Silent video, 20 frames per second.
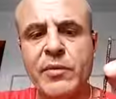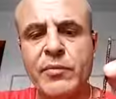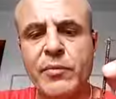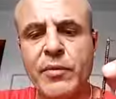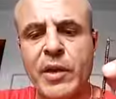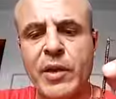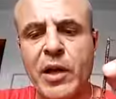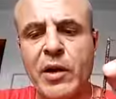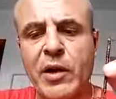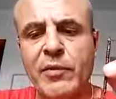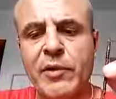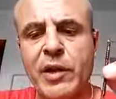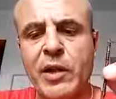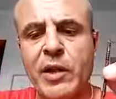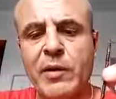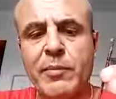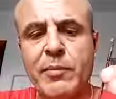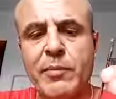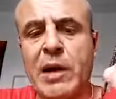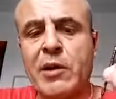of the
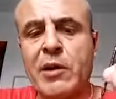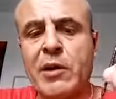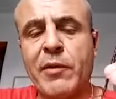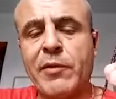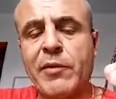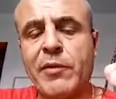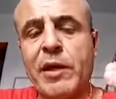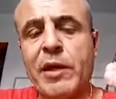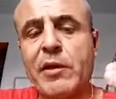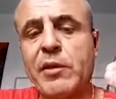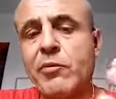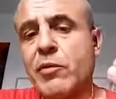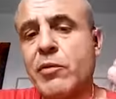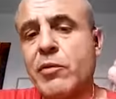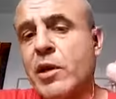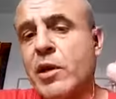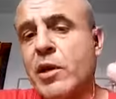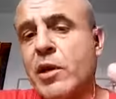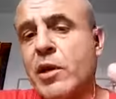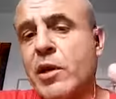maggraph that
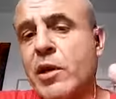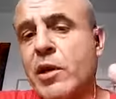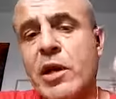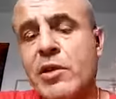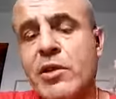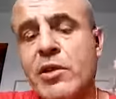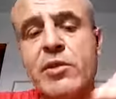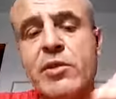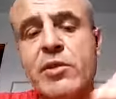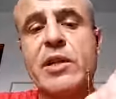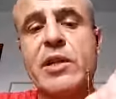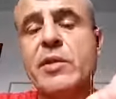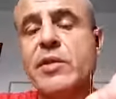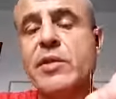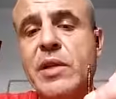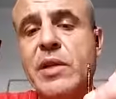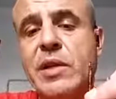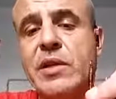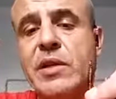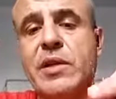we are using.
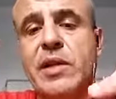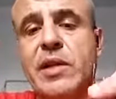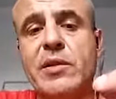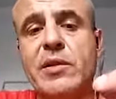That's it.